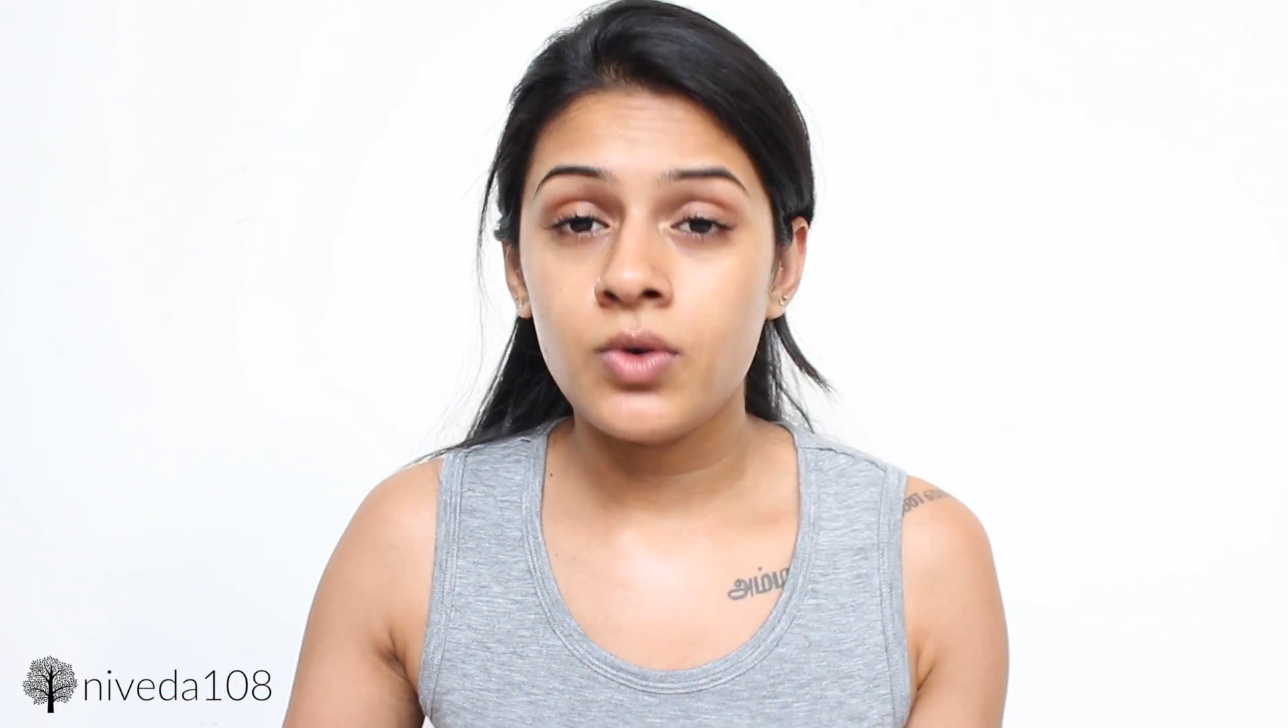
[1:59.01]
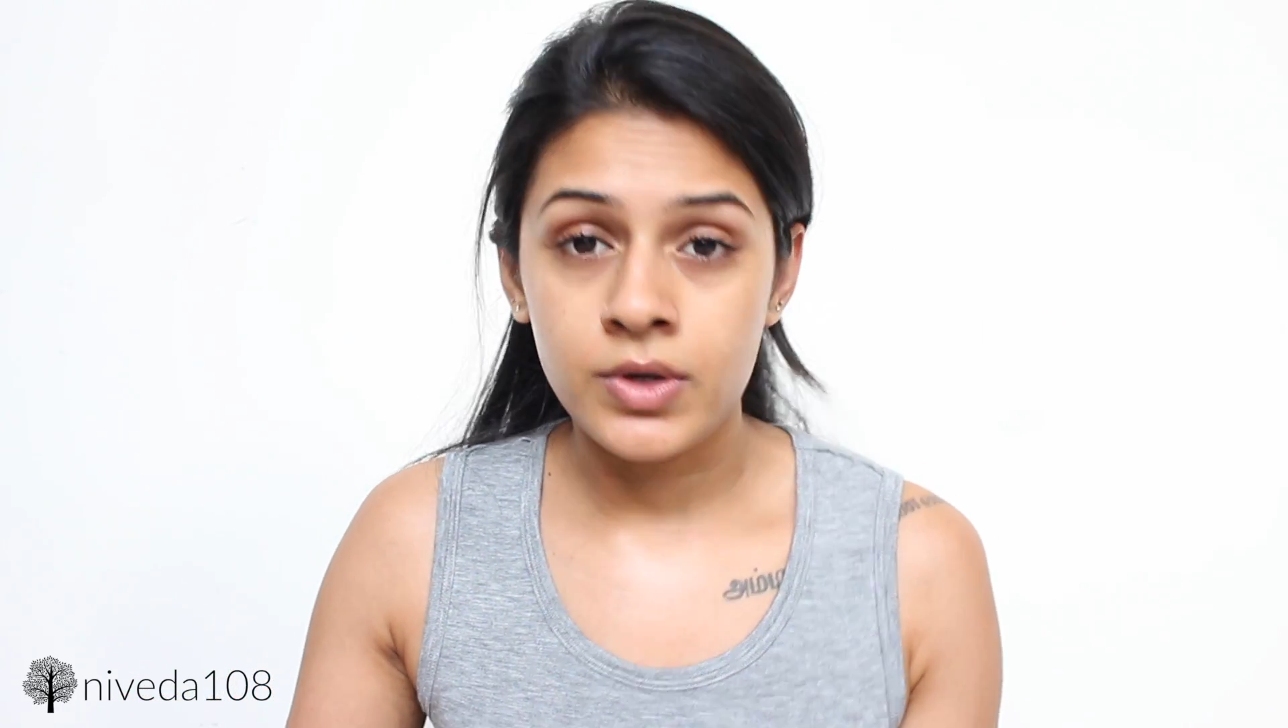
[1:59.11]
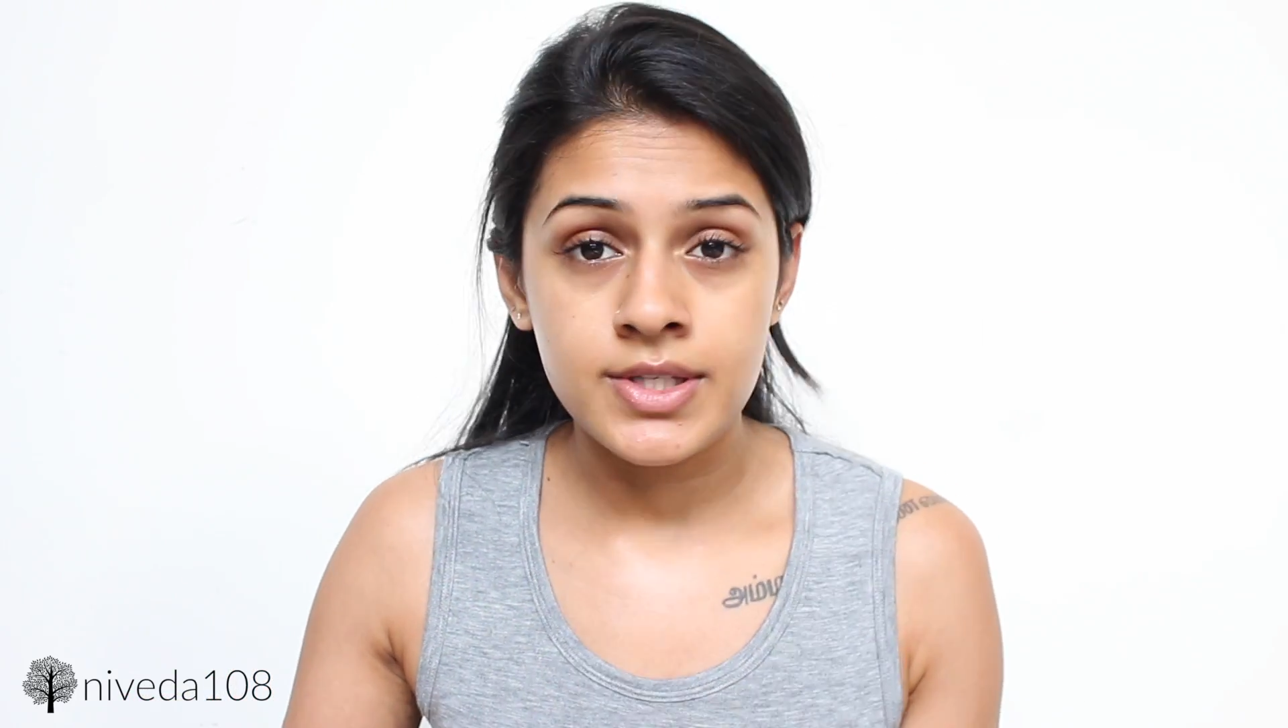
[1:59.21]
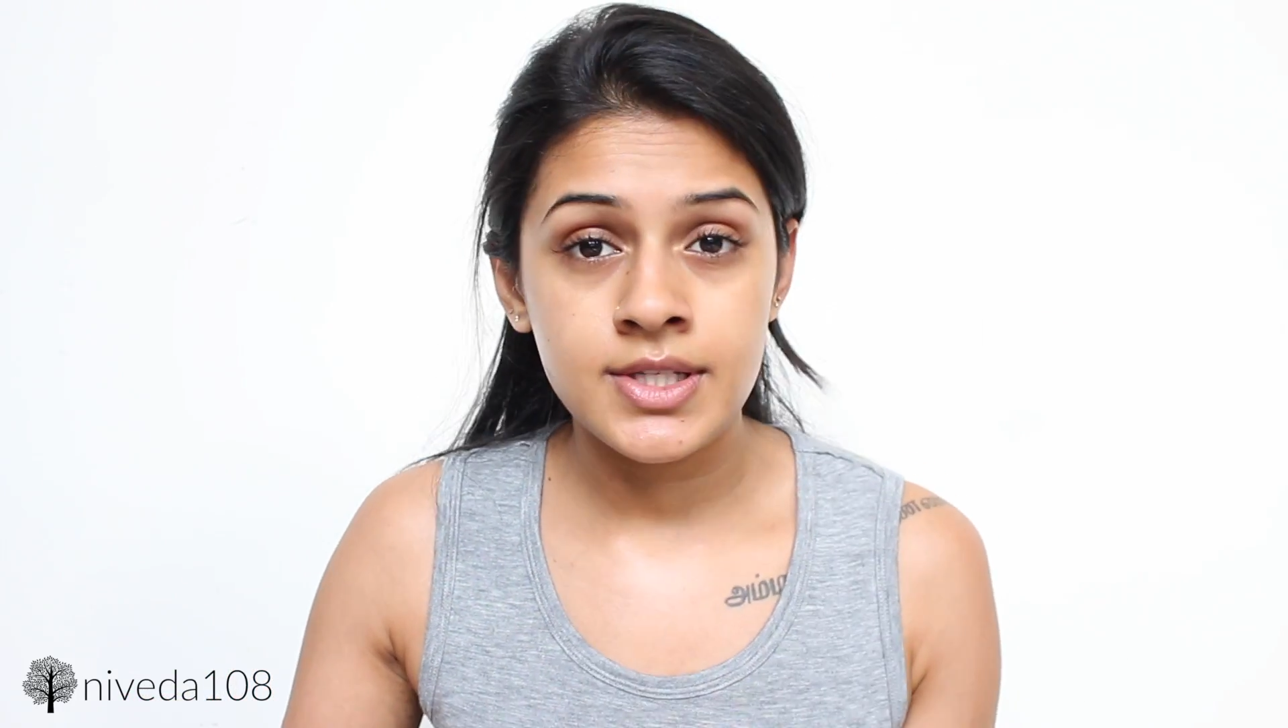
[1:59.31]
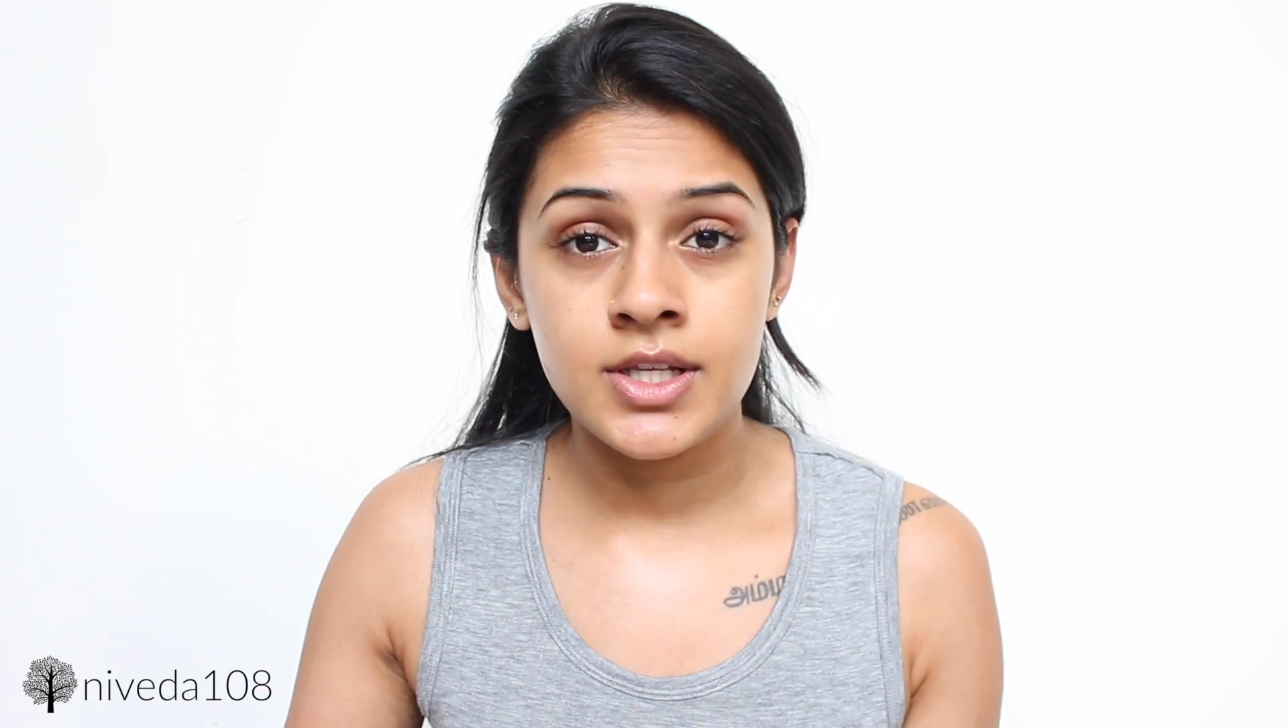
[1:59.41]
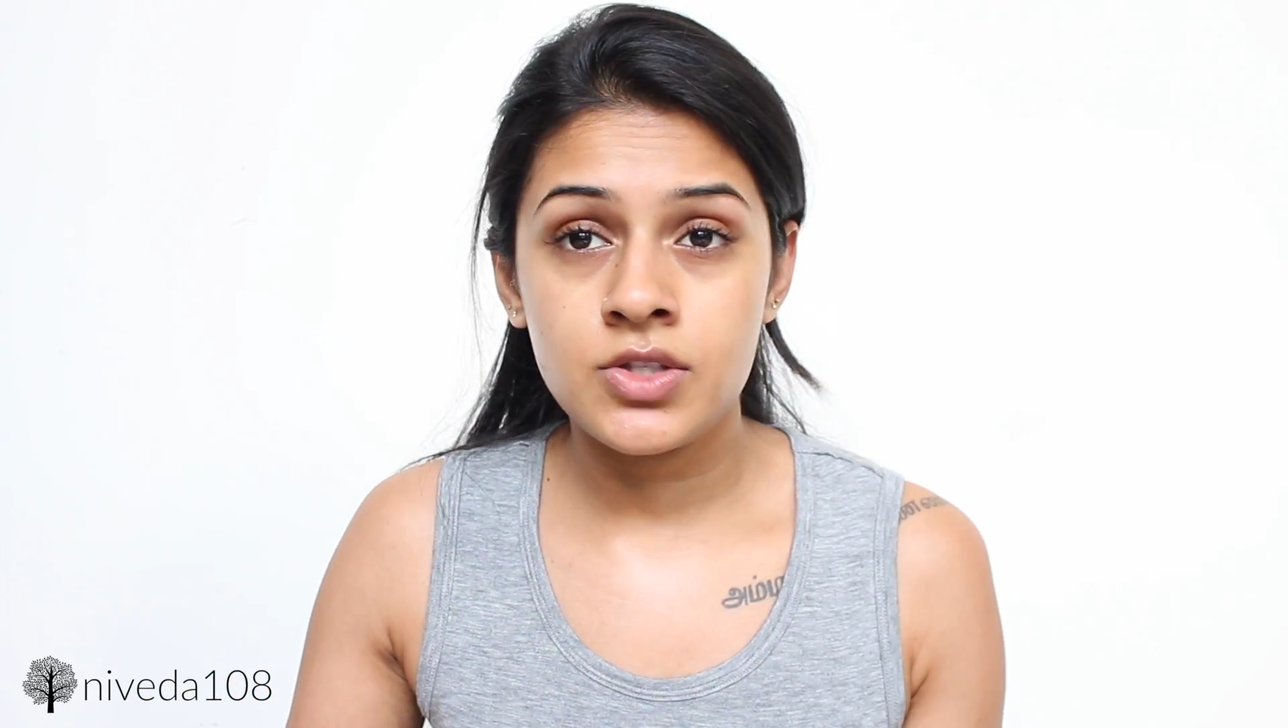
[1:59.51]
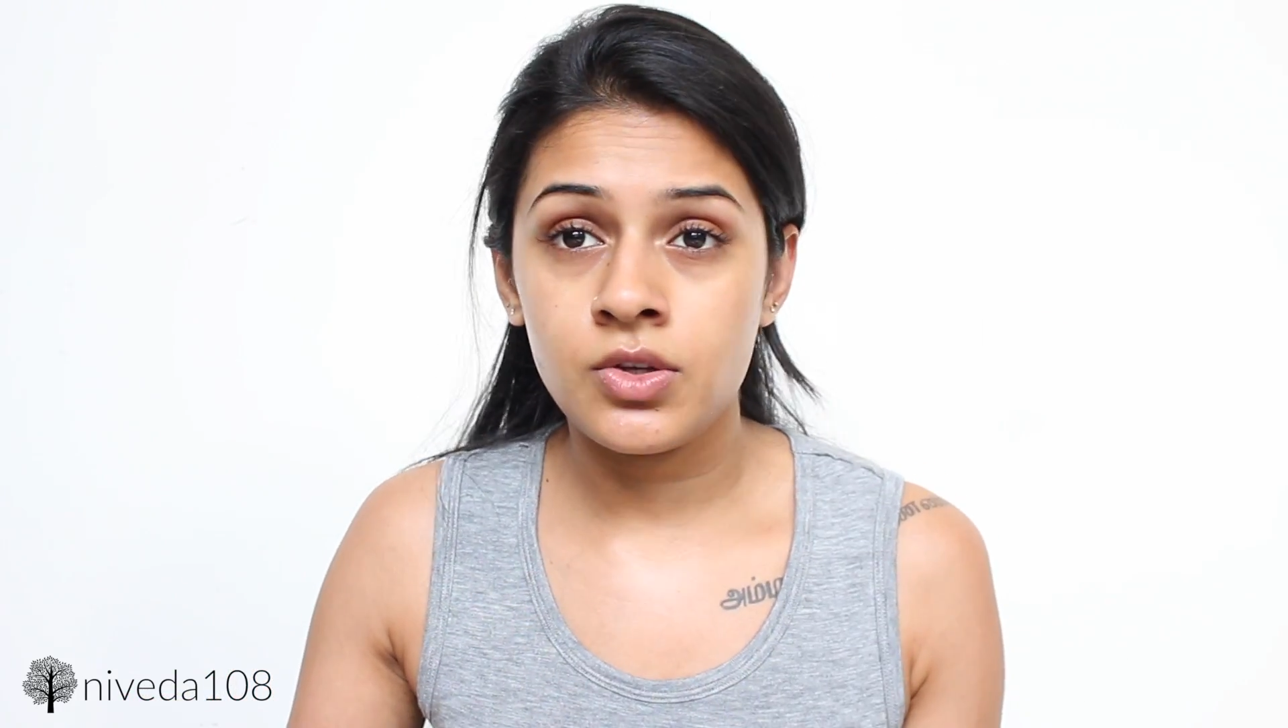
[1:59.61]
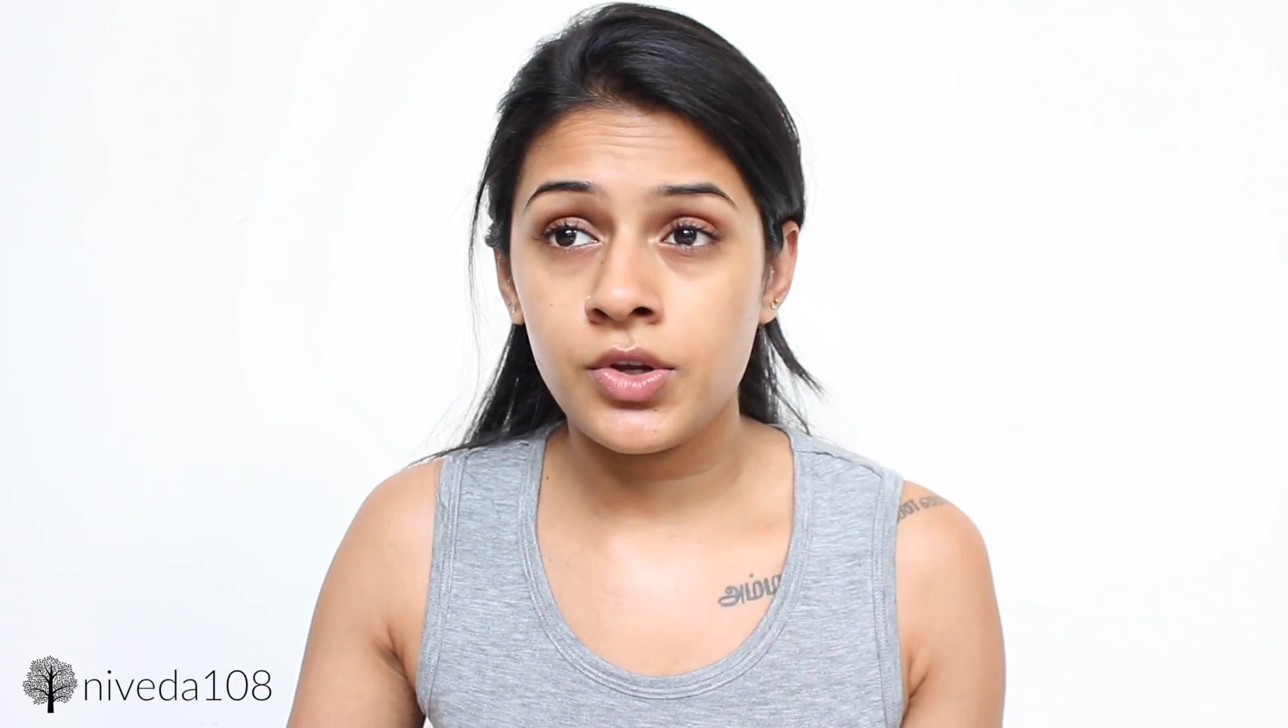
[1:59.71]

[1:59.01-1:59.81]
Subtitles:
courses, so